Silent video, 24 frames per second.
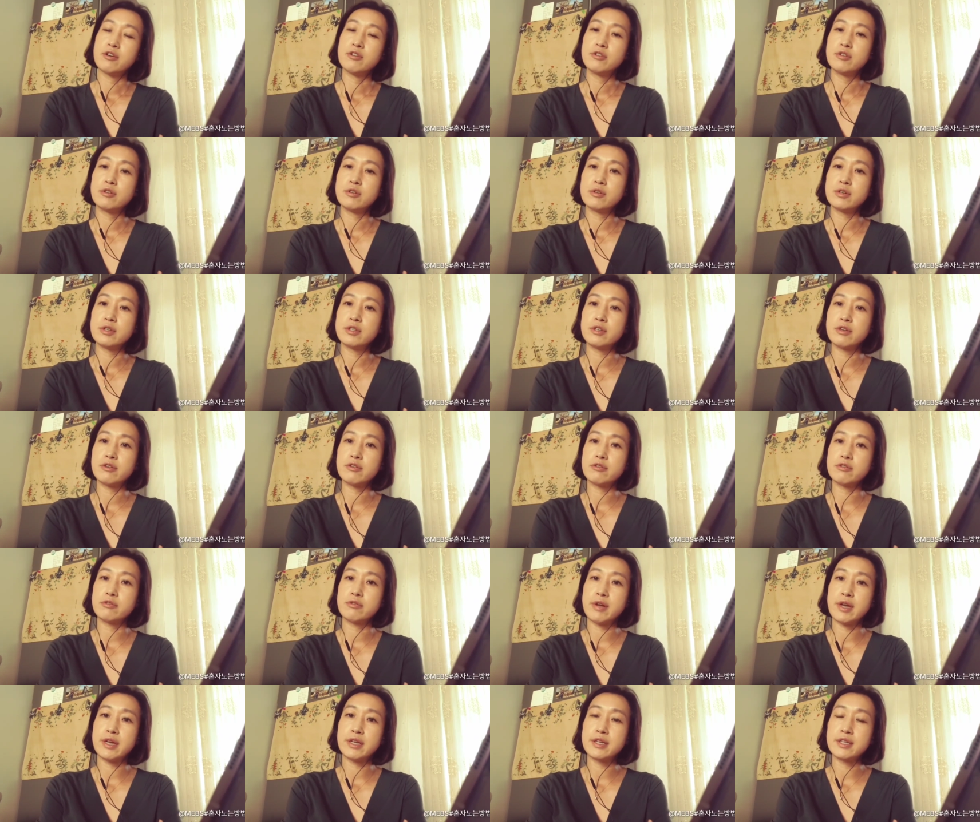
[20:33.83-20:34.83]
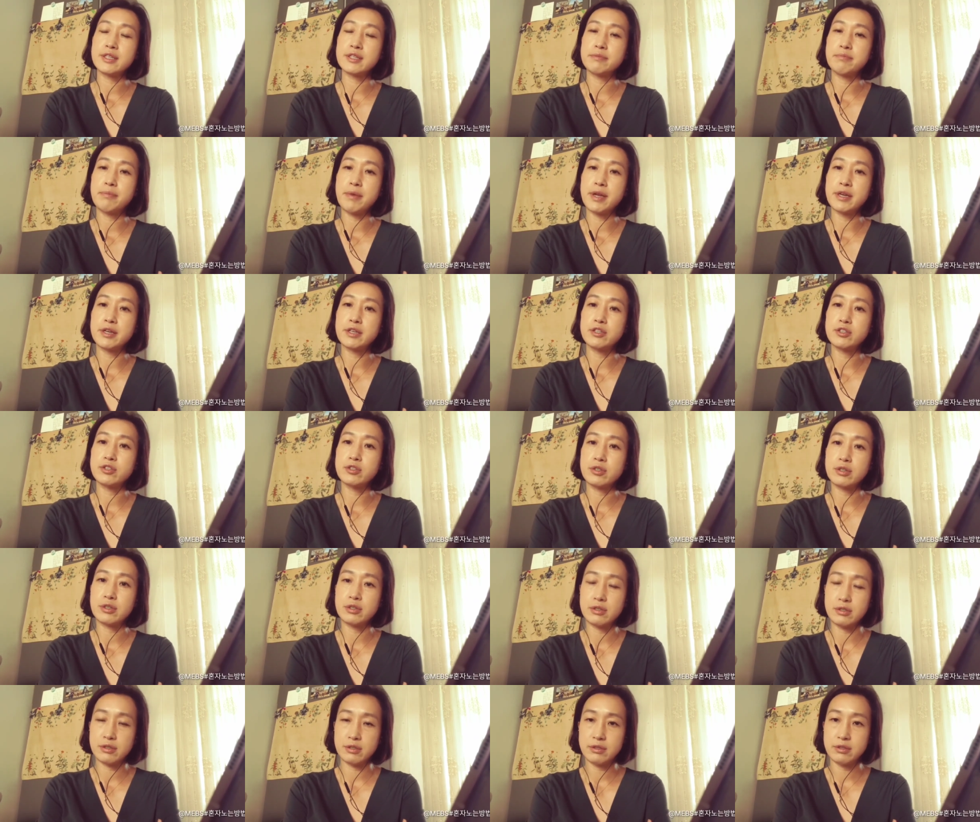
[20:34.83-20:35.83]
Who is the greatest
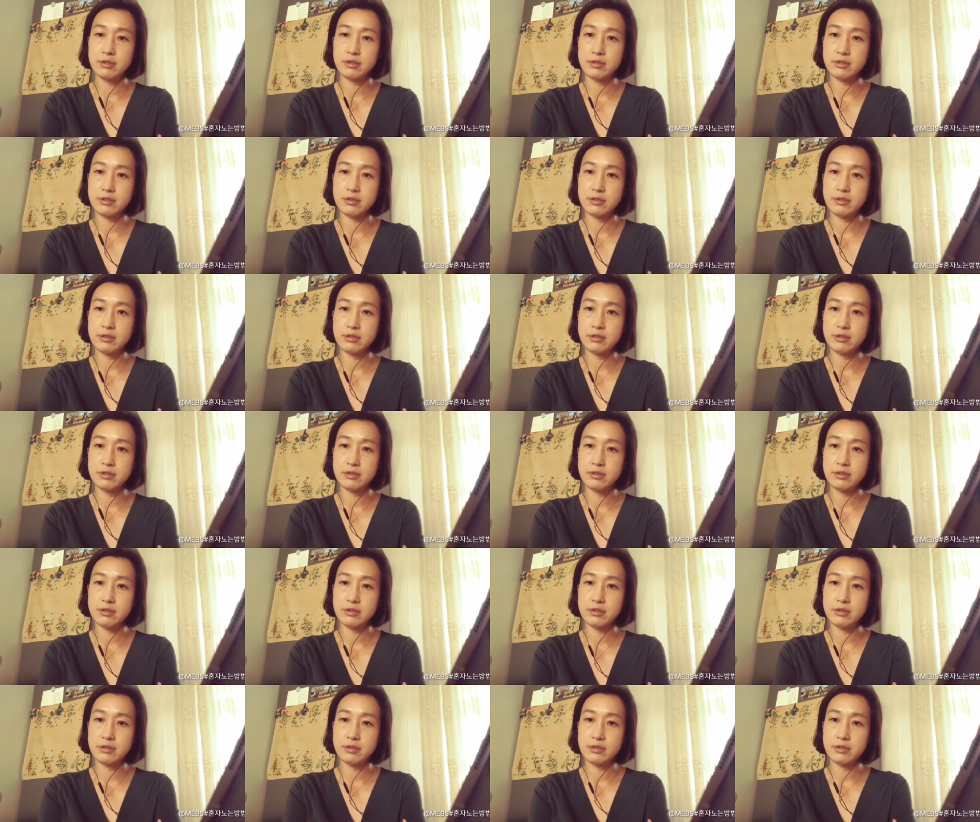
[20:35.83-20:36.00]
manager?